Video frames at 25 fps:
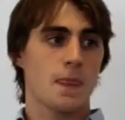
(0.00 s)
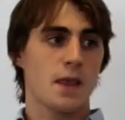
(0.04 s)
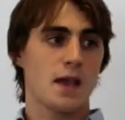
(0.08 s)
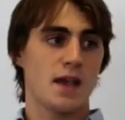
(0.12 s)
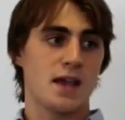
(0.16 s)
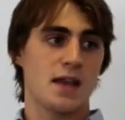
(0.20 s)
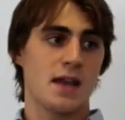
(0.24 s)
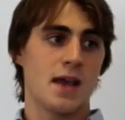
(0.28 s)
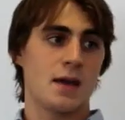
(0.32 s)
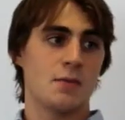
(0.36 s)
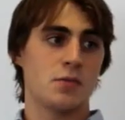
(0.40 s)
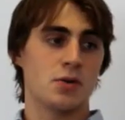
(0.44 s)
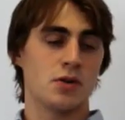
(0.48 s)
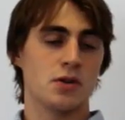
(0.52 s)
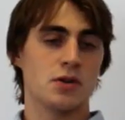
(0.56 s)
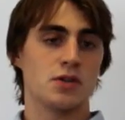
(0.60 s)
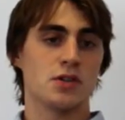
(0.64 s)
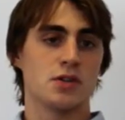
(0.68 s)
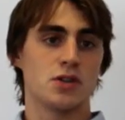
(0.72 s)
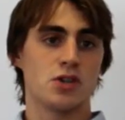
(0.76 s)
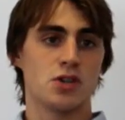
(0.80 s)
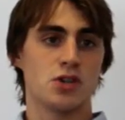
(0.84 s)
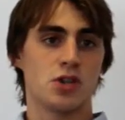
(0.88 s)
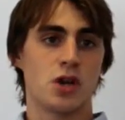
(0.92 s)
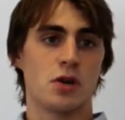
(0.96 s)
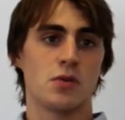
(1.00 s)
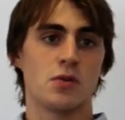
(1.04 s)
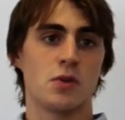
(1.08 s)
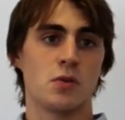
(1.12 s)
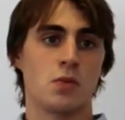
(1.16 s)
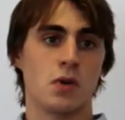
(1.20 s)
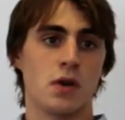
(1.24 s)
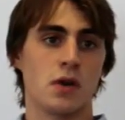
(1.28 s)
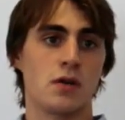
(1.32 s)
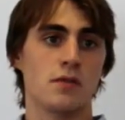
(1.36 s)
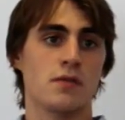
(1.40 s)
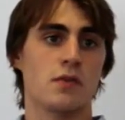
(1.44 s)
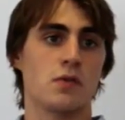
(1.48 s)
it enabled us to show the
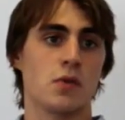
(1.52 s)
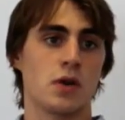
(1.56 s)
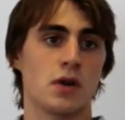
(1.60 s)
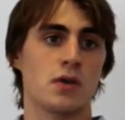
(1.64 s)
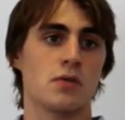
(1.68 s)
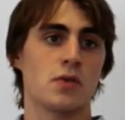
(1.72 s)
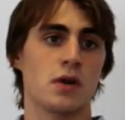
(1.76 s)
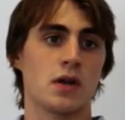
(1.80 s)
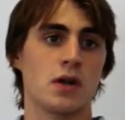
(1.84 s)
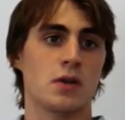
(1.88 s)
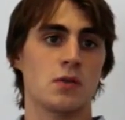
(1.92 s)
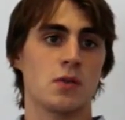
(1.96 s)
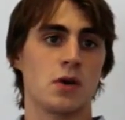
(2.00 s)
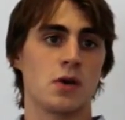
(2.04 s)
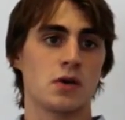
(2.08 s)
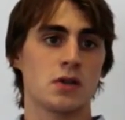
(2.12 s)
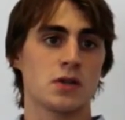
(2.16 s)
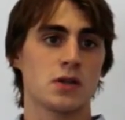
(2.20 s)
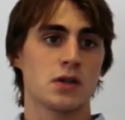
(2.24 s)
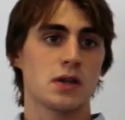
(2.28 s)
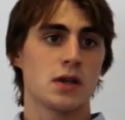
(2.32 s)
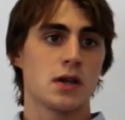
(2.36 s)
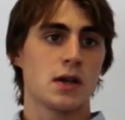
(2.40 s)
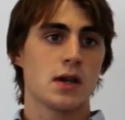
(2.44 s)
work for what it really was.